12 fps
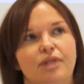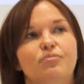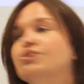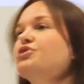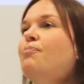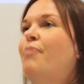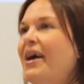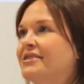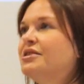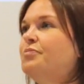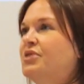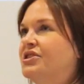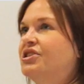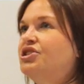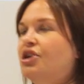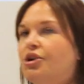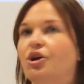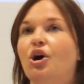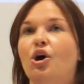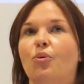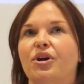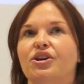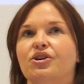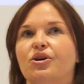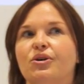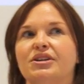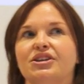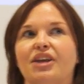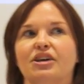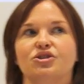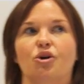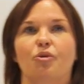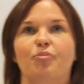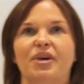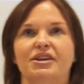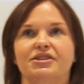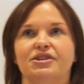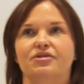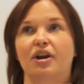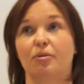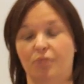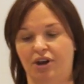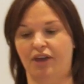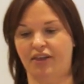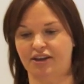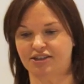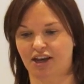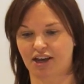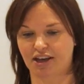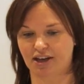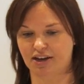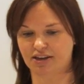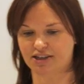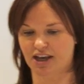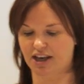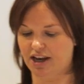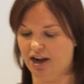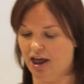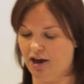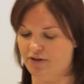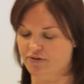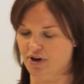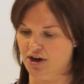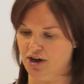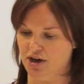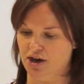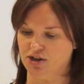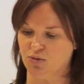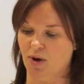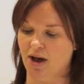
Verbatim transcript: in a much better position when you go into that sort of beta development and then taking live as